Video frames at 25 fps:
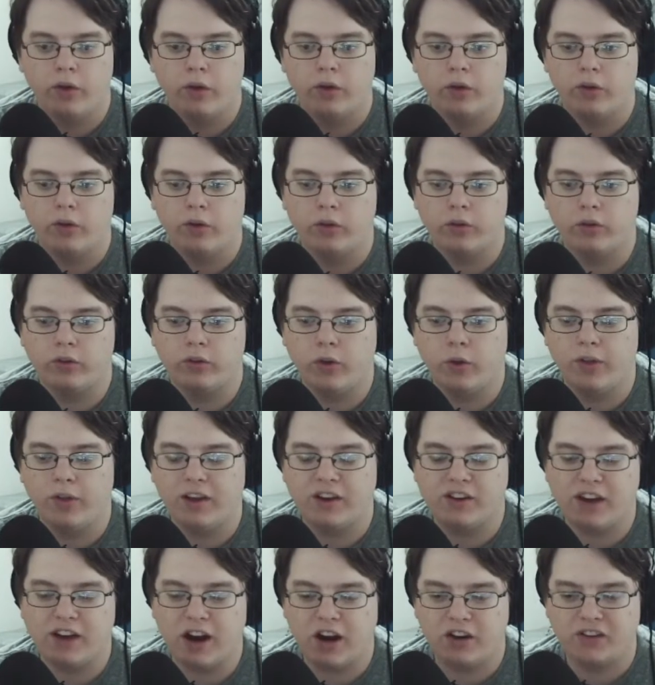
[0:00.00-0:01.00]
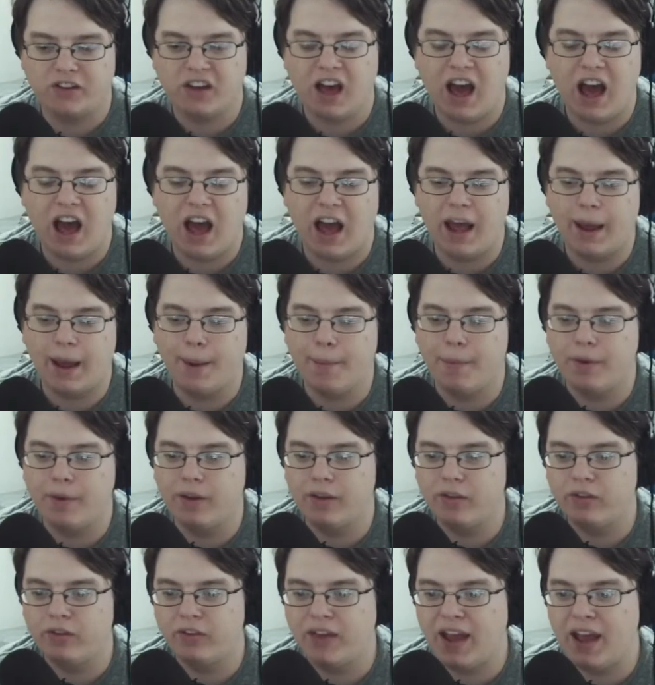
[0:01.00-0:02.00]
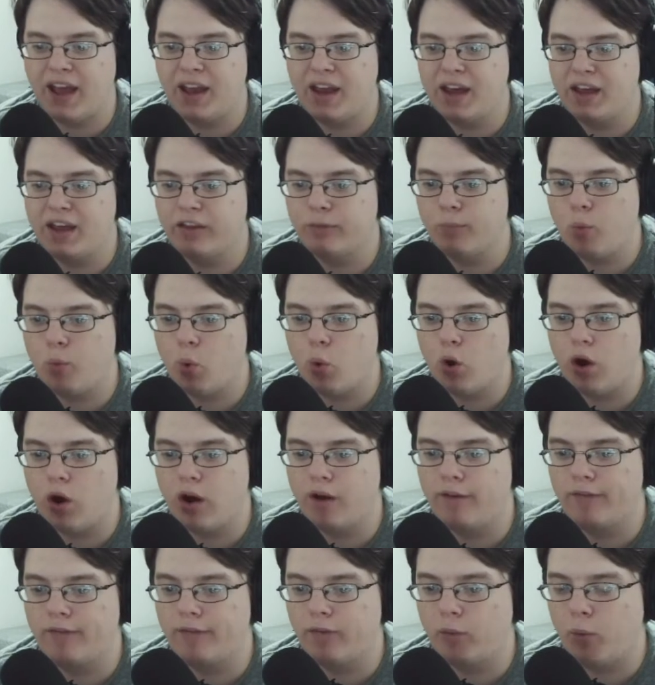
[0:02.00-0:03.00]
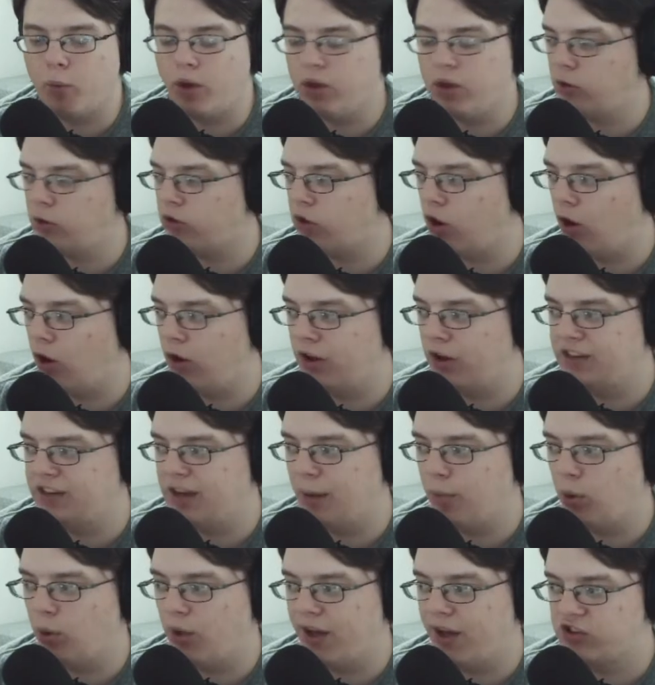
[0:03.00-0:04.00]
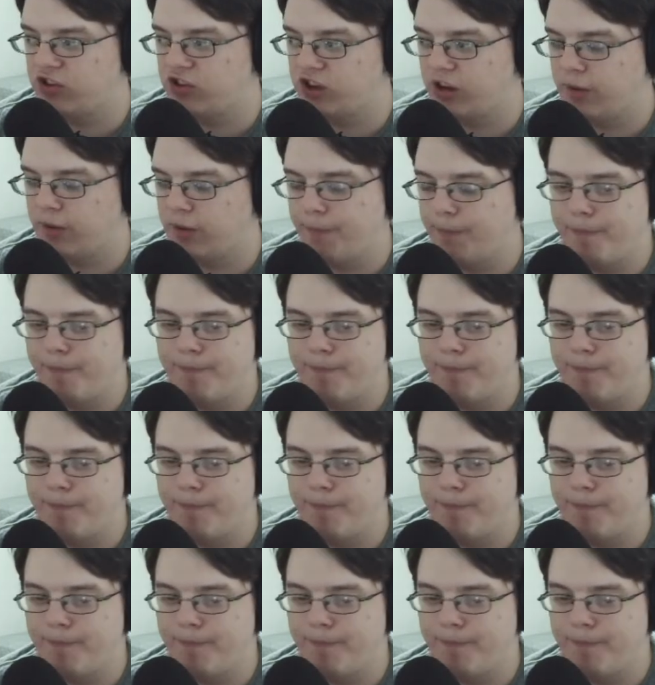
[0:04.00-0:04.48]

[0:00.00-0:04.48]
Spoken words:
So the entire time, Xana is more of what you'd call a double agent.